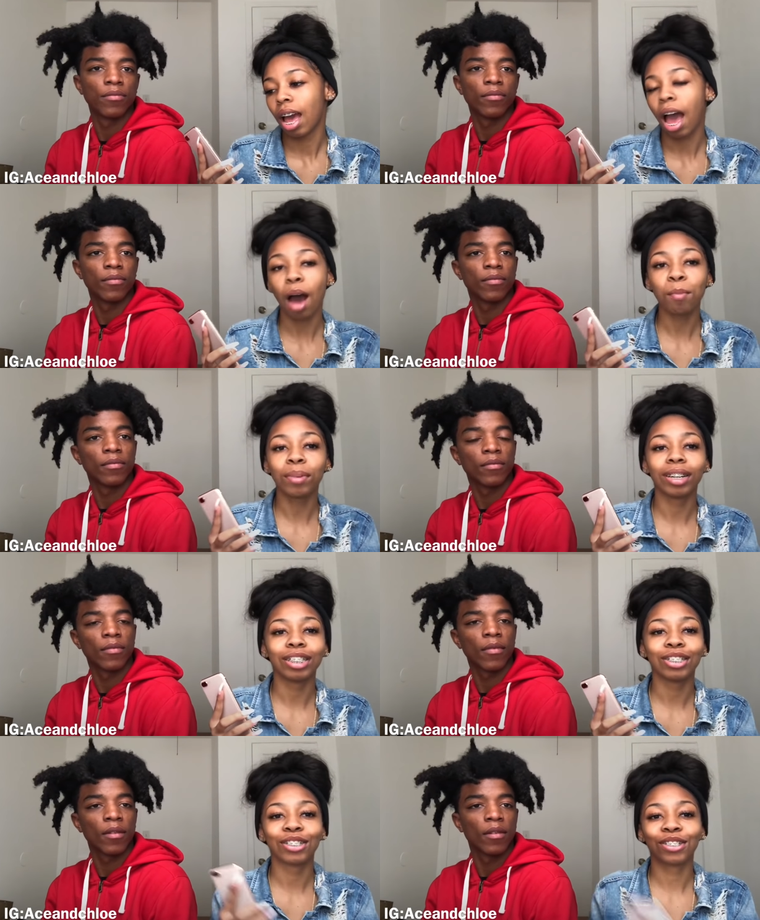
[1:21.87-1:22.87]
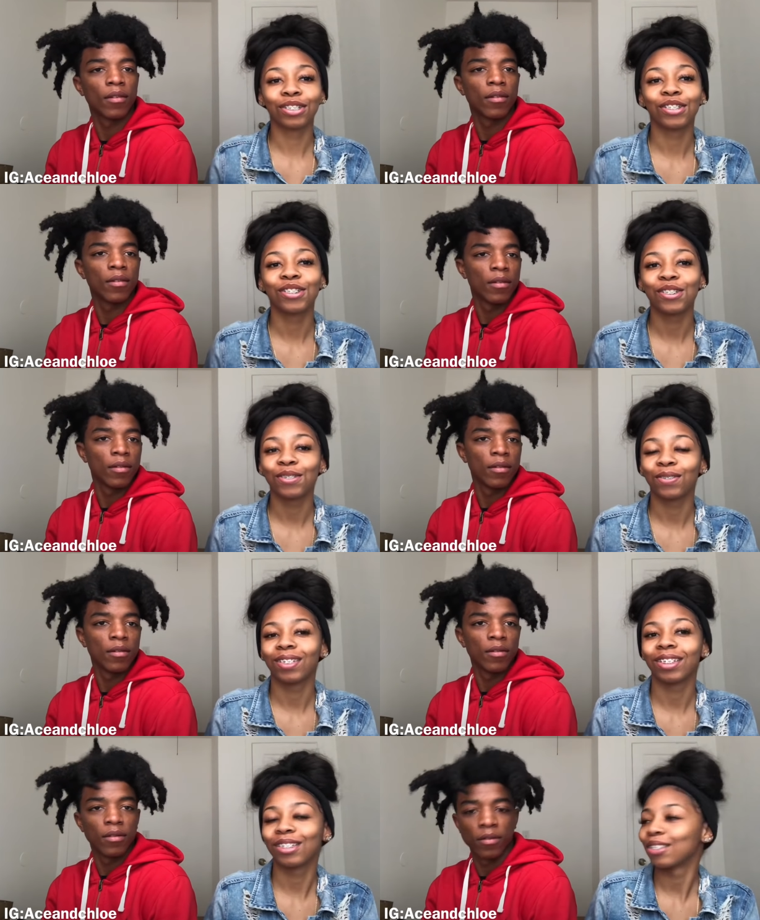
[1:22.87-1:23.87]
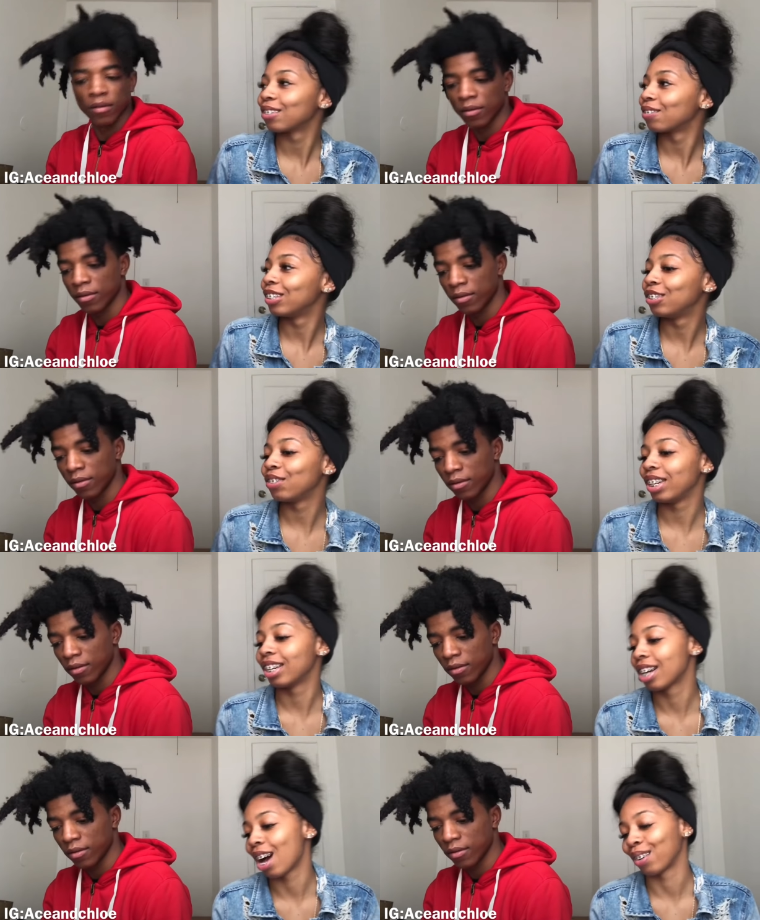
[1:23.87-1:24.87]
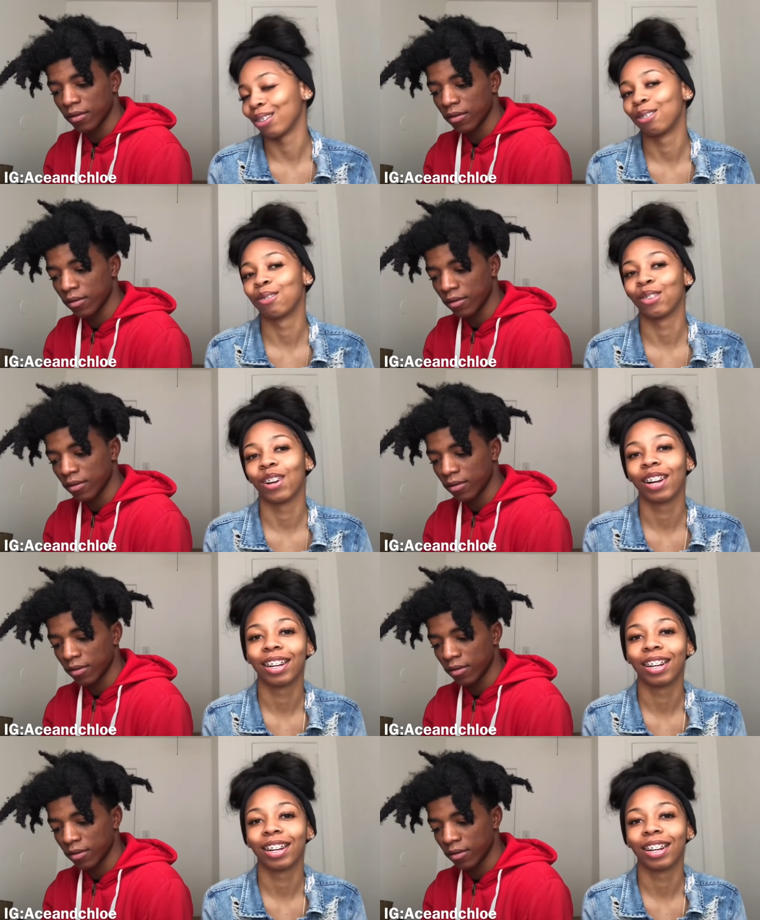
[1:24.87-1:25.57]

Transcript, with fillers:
Speaker 1: How much would you eat a cockroach for?